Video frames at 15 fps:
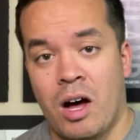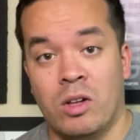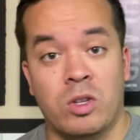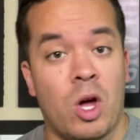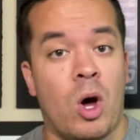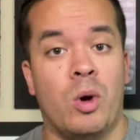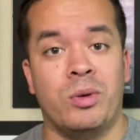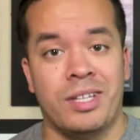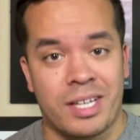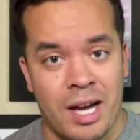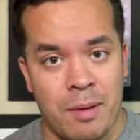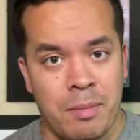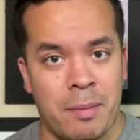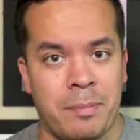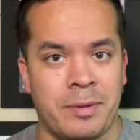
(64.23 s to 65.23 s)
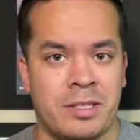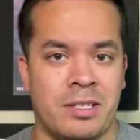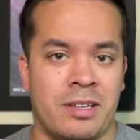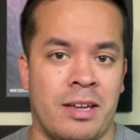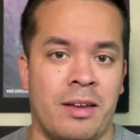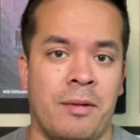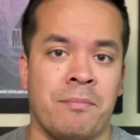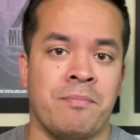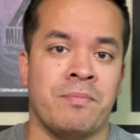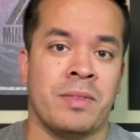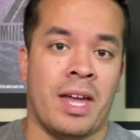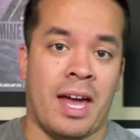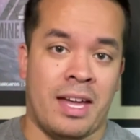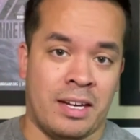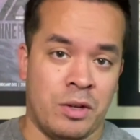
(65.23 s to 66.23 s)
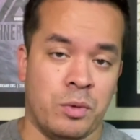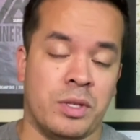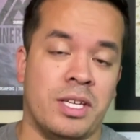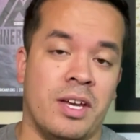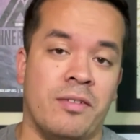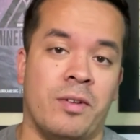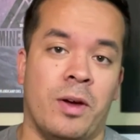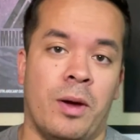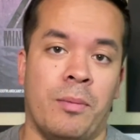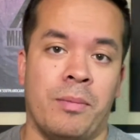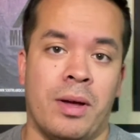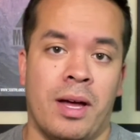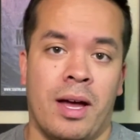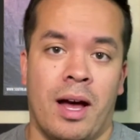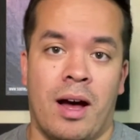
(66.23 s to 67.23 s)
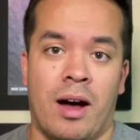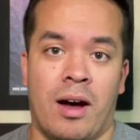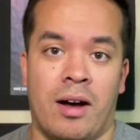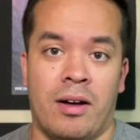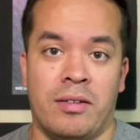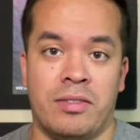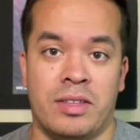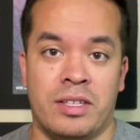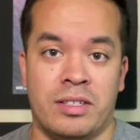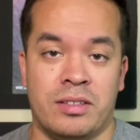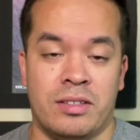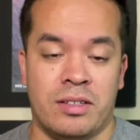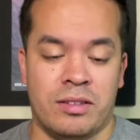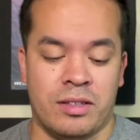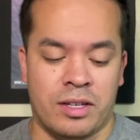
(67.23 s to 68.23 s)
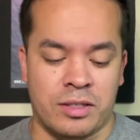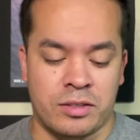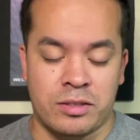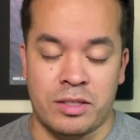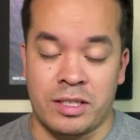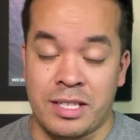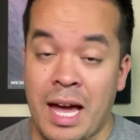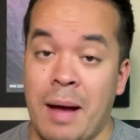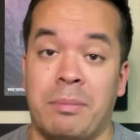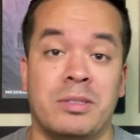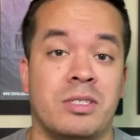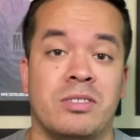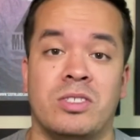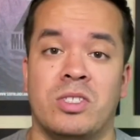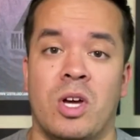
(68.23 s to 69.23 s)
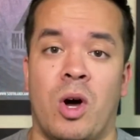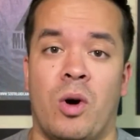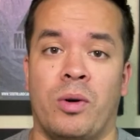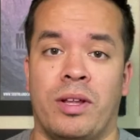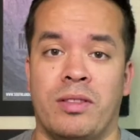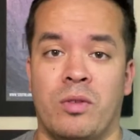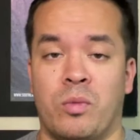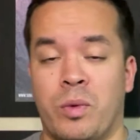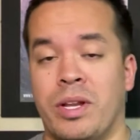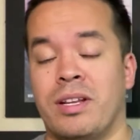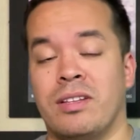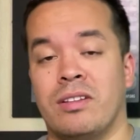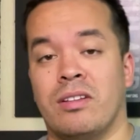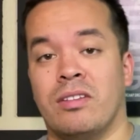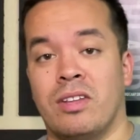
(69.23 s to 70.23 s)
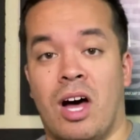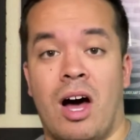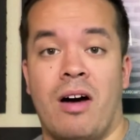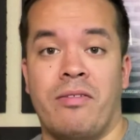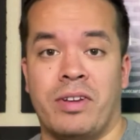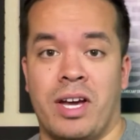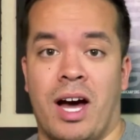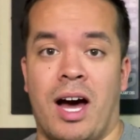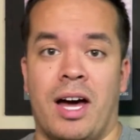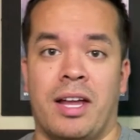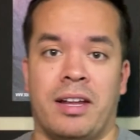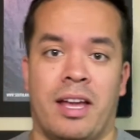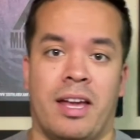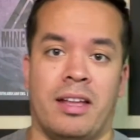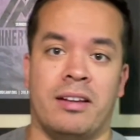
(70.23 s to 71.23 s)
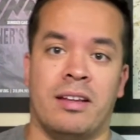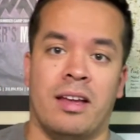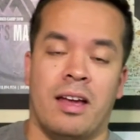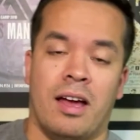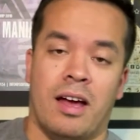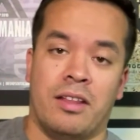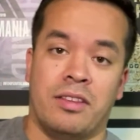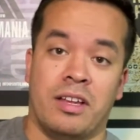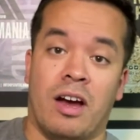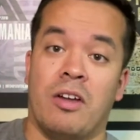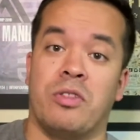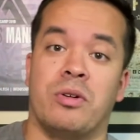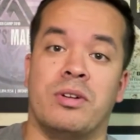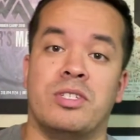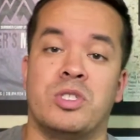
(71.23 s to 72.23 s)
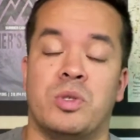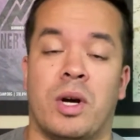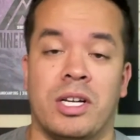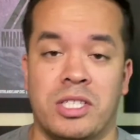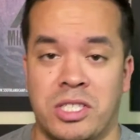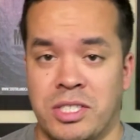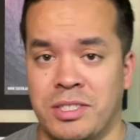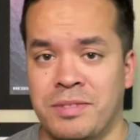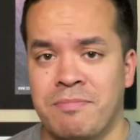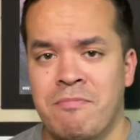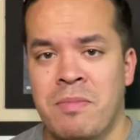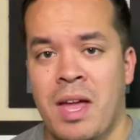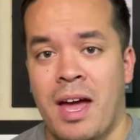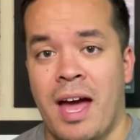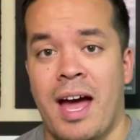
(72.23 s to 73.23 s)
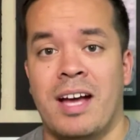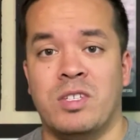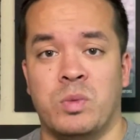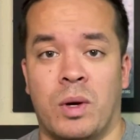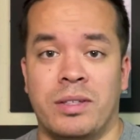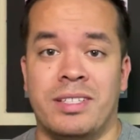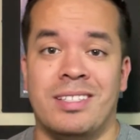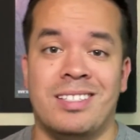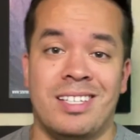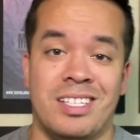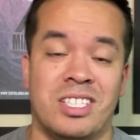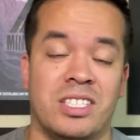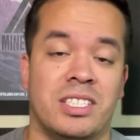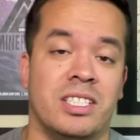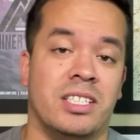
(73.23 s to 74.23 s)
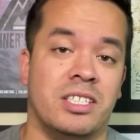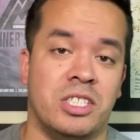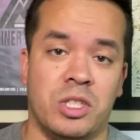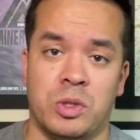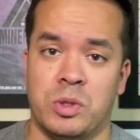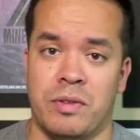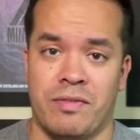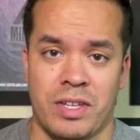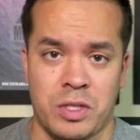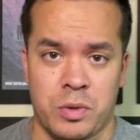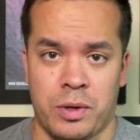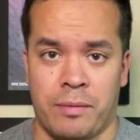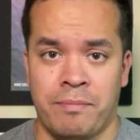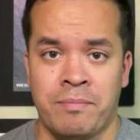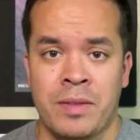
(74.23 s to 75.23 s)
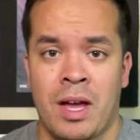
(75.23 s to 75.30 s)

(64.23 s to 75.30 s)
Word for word: alone to come up unto him, and he would give him uh, the, the the tablets of stone and the written law of God and and the other instructions as well to teach unto the children of Israel.